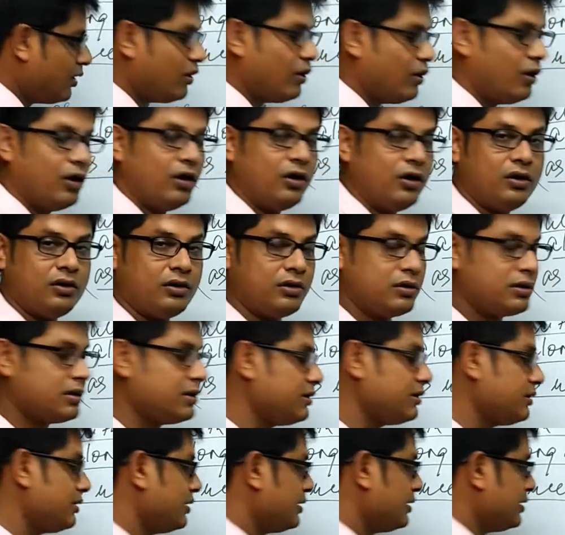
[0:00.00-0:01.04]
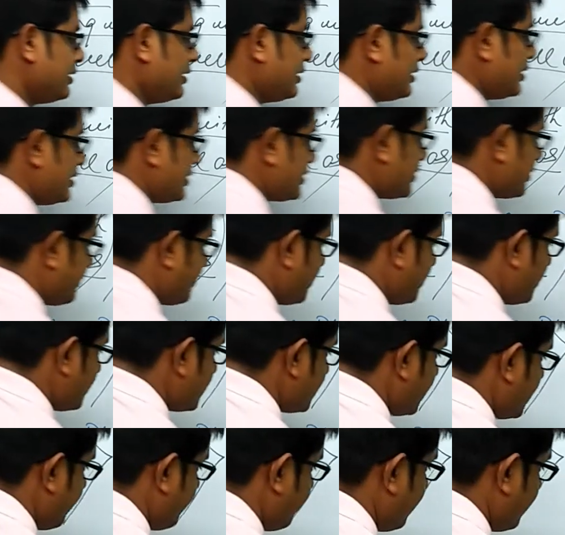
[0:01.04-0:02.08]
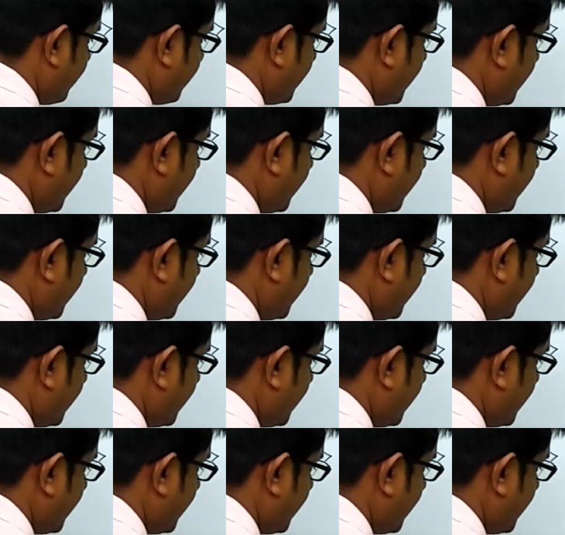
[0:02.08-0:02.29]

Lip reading: or suppose if we